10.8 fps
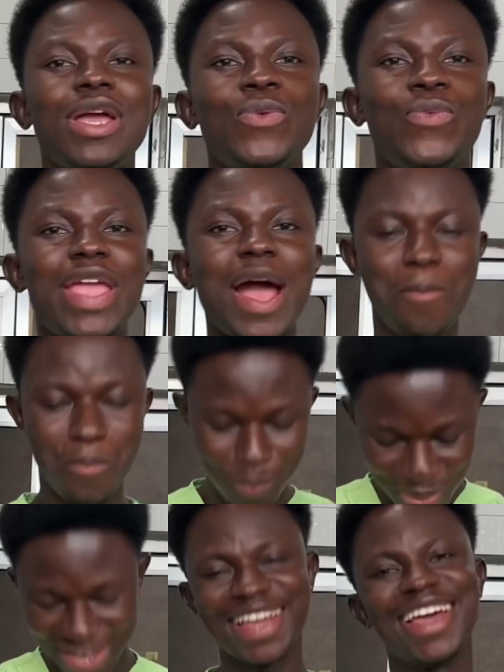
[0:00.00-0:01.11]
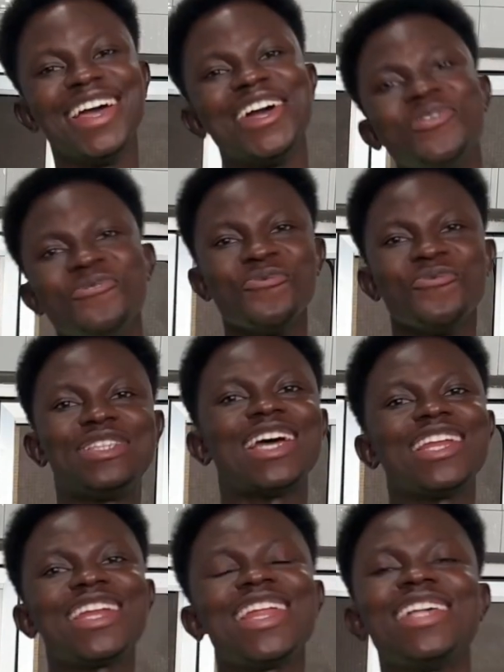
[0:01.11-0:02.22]
We are back with
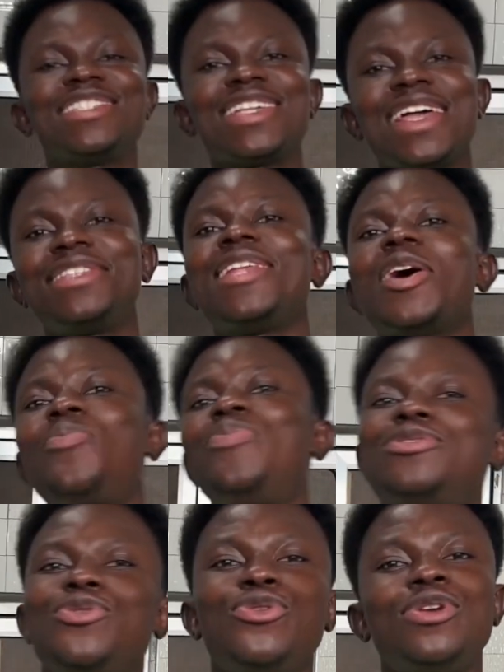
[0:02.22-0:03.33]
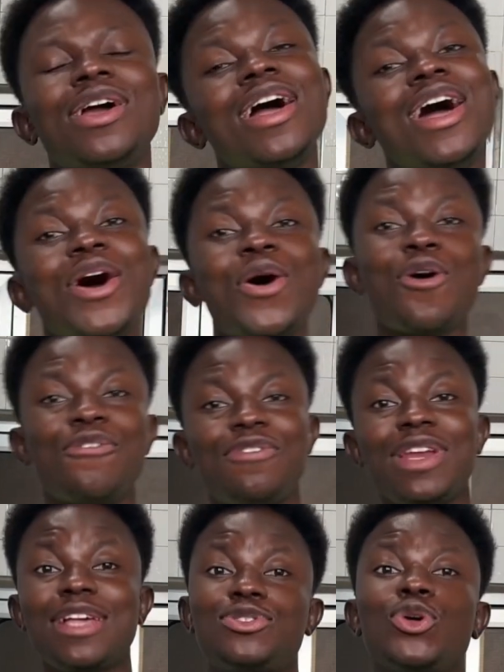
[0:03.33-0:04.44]
another exciting episode of
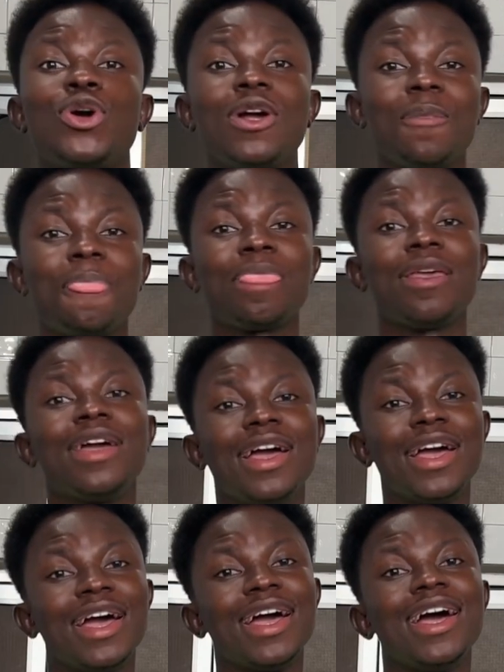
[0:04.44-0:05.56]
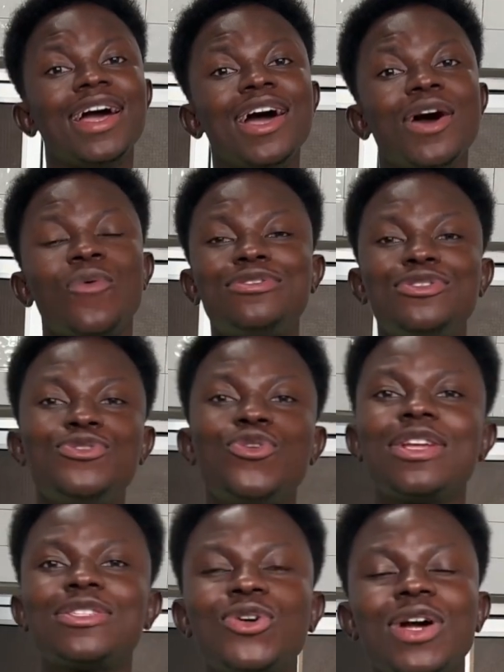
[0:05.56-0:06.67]
Let's Talk. What we do on
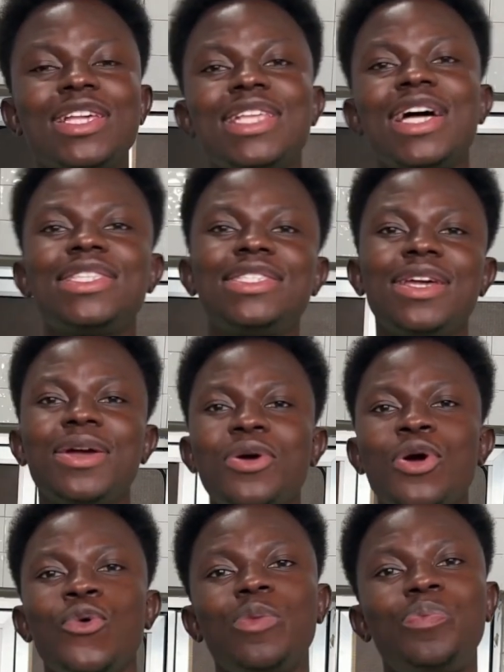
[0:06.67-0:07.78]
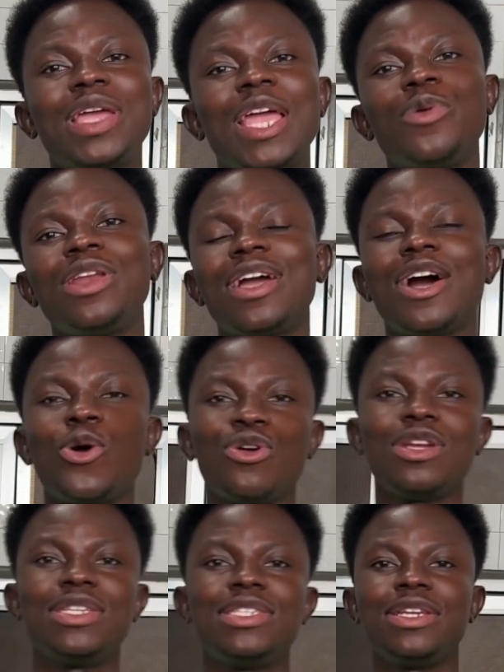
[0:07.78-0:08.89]
the talk is that we pick a medical
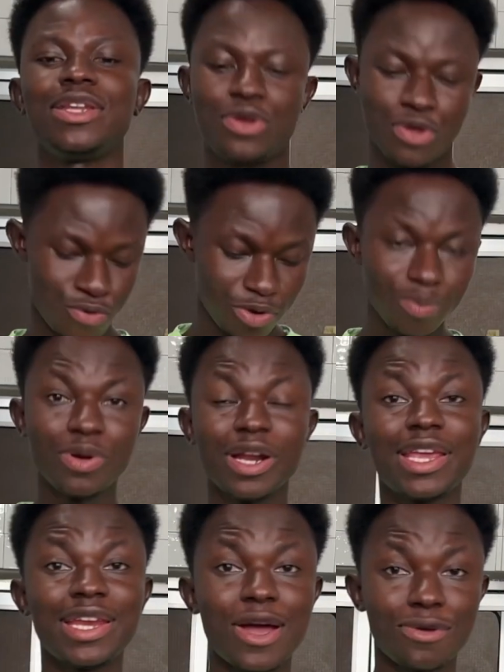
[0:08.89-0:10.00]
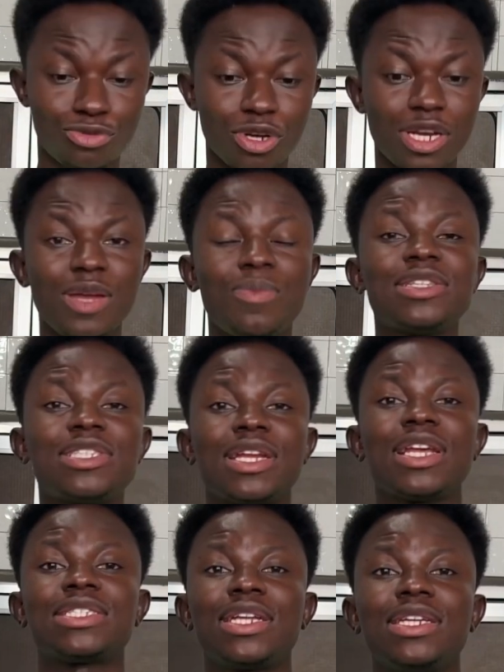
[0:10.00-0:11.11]
condition, we break it down to the layman's
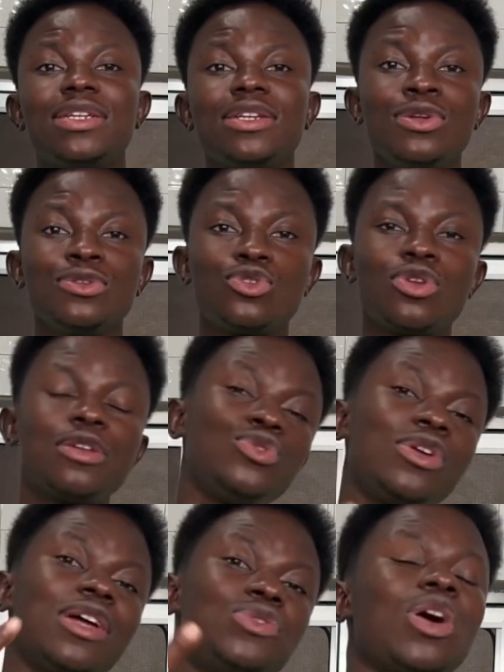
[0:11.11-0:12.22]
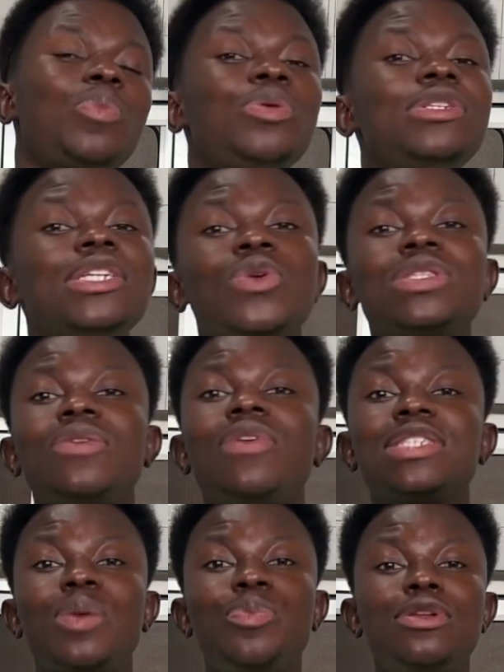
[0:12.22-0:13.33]
understanding so that you get to appreciate whatever is
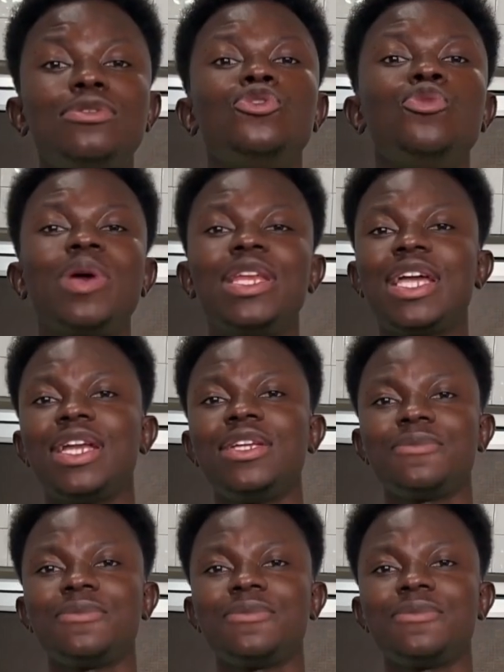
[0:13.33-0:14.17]
happening to you medically.